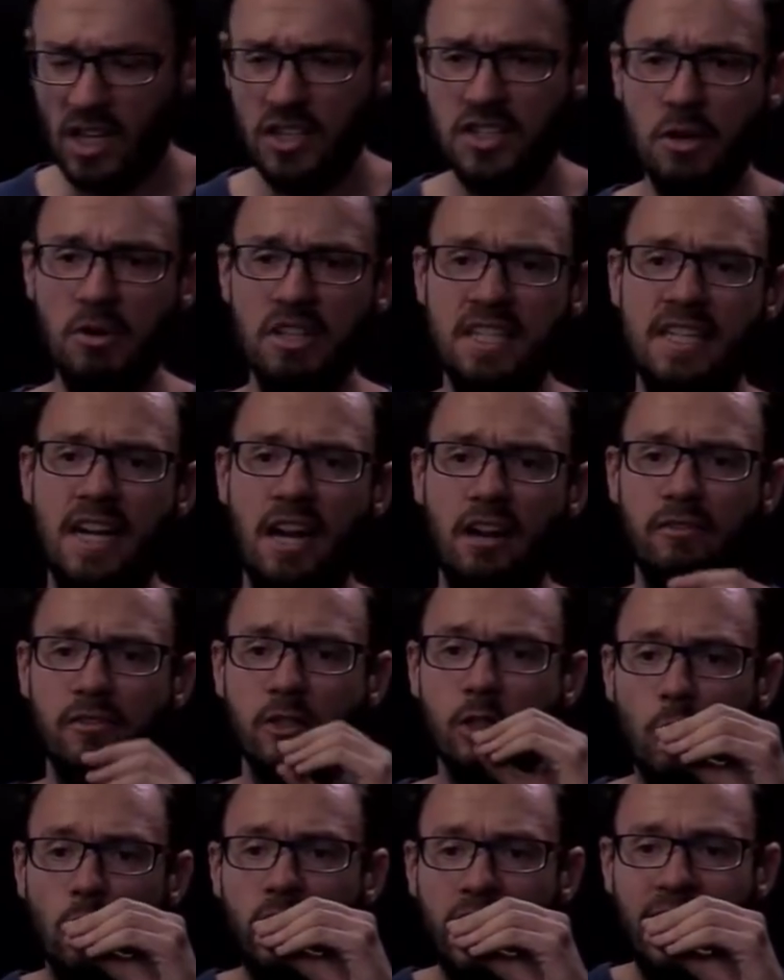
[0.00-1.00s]
So instead of
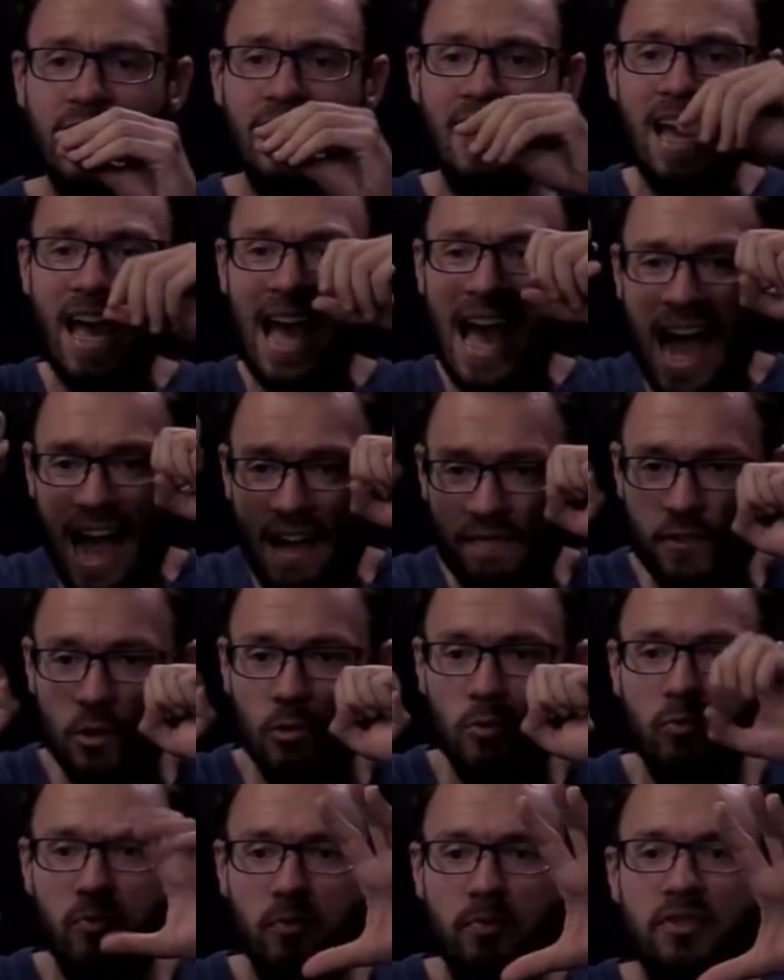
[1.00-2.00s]
looking at
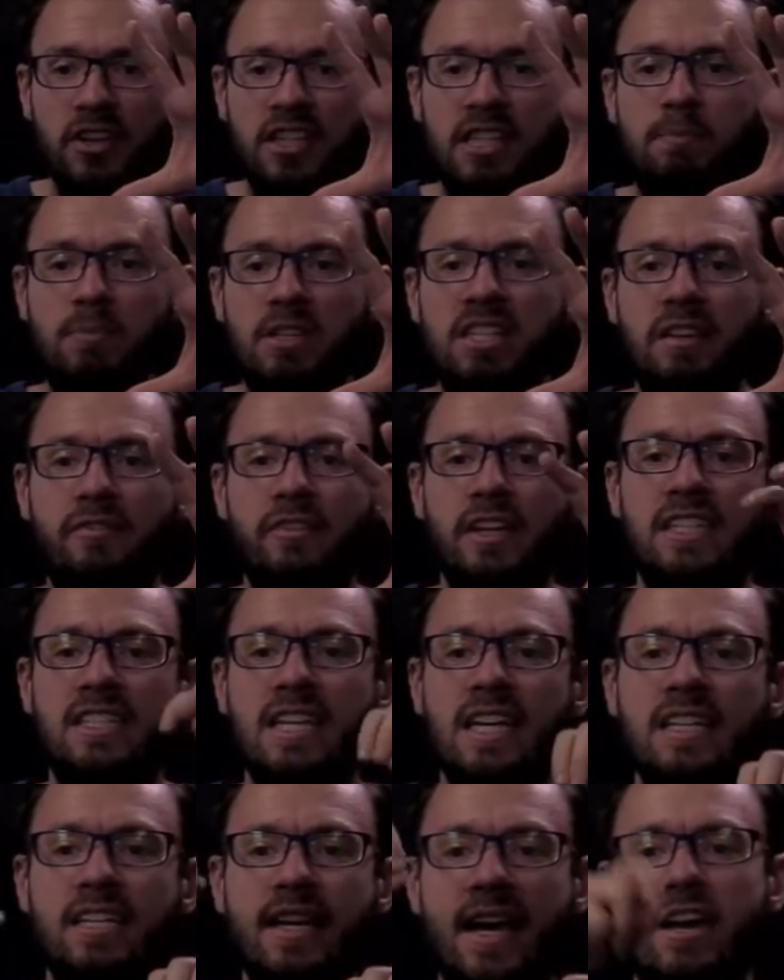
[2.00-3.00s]
the specific
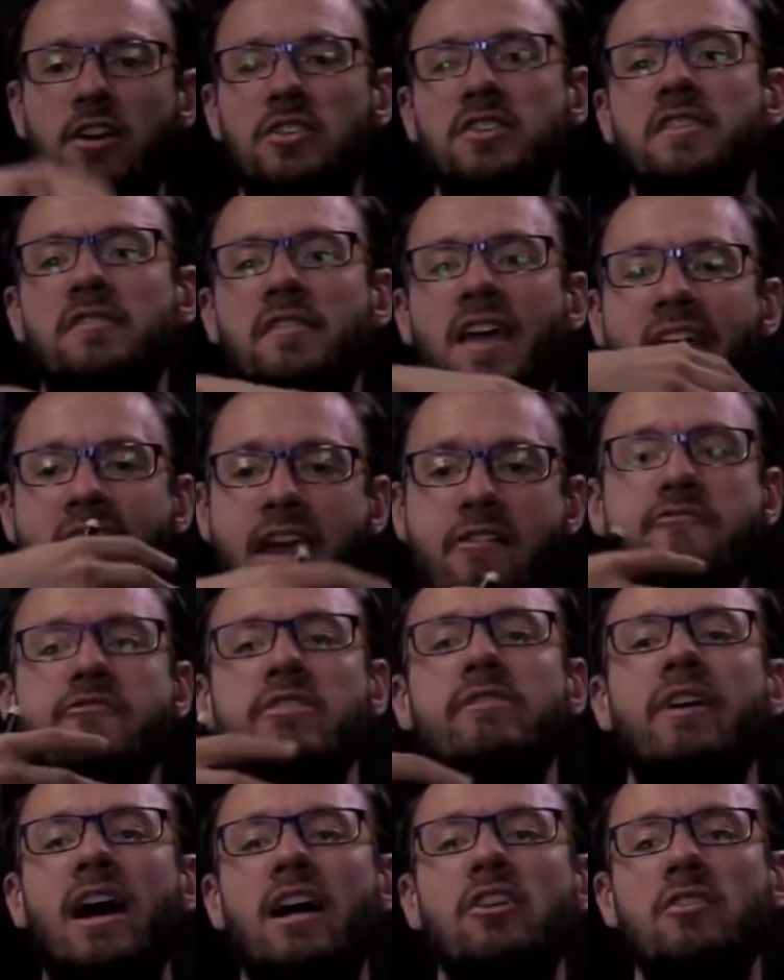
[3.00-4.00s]
details of
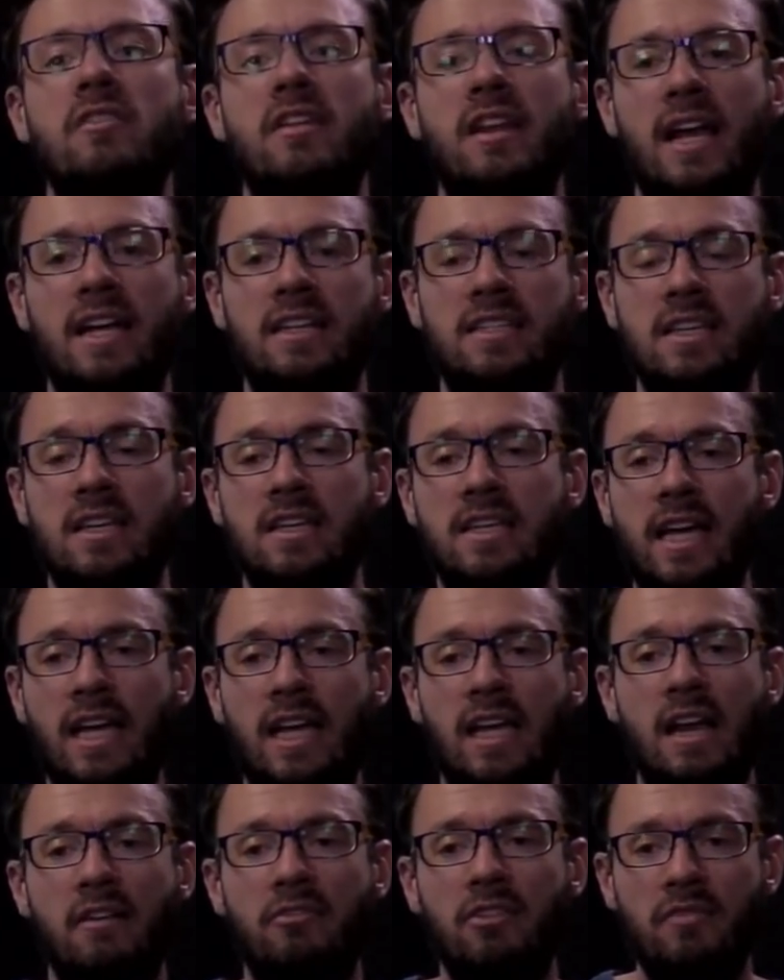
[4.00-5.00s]
every value that x can
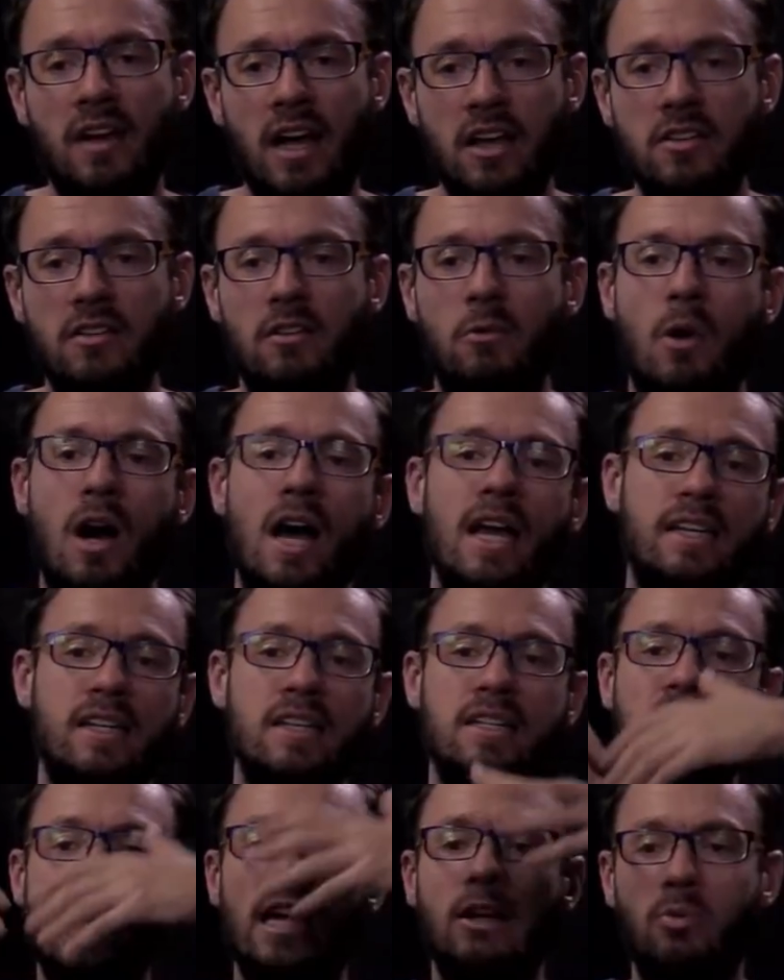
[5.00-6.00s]
take and every value that y
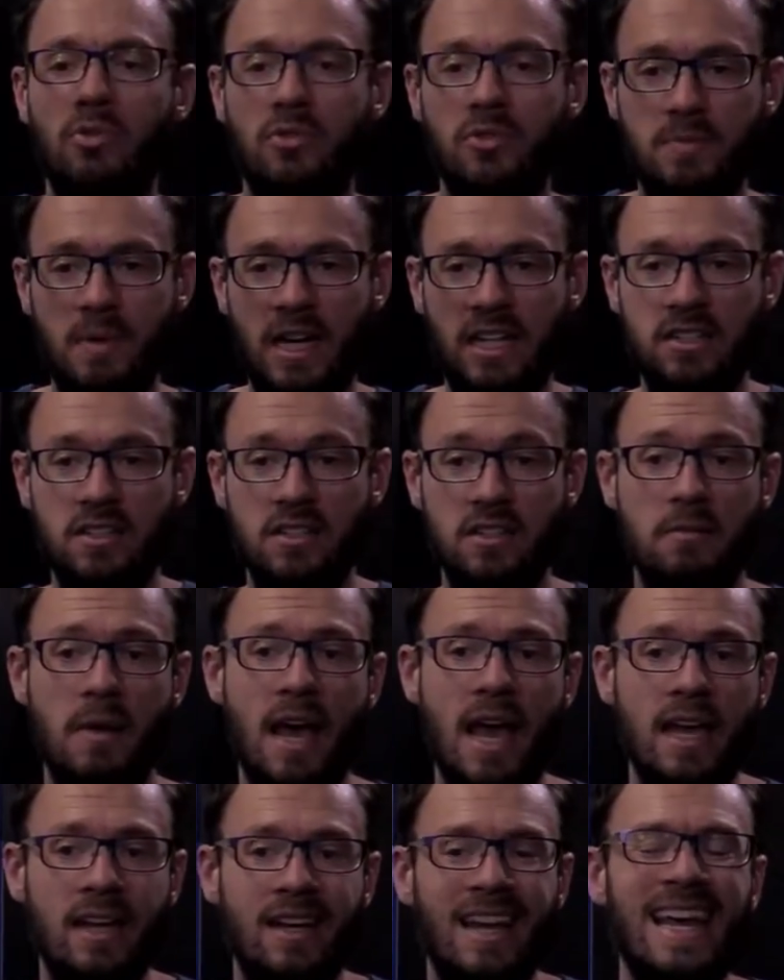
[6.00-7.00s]
can take with respect to the
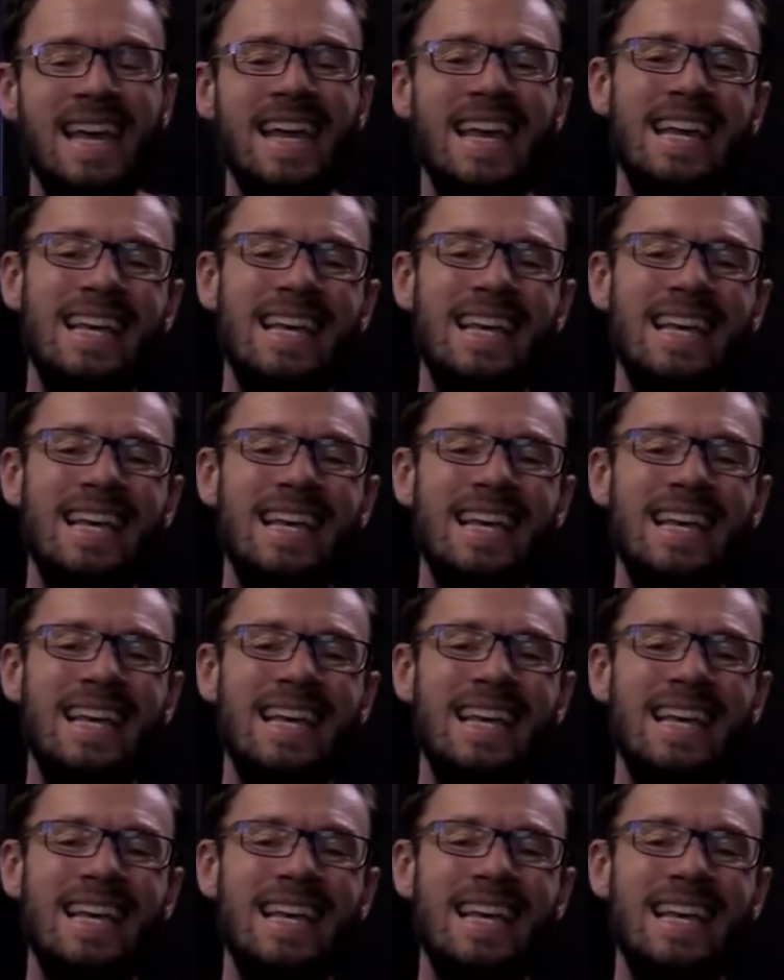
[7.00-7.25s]
domain,